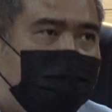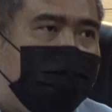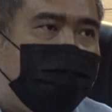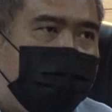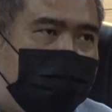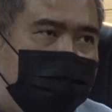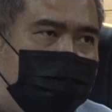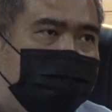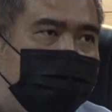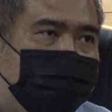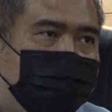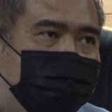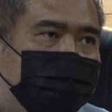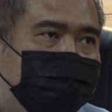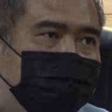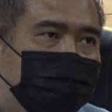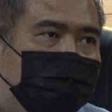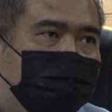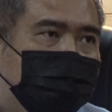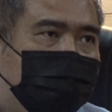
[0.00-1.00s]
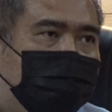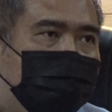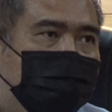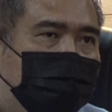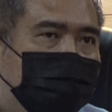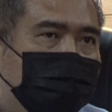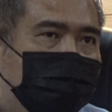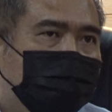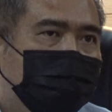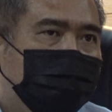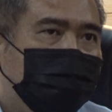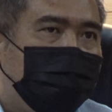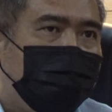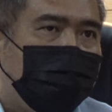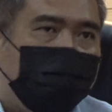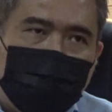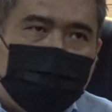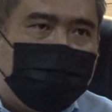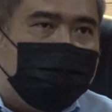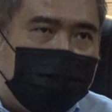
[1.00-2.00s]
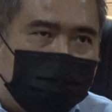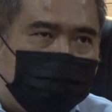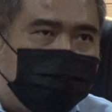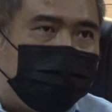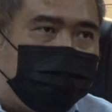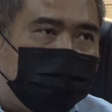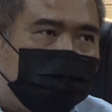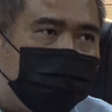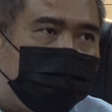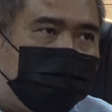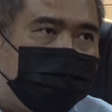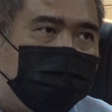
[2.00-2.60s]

DAP in this election.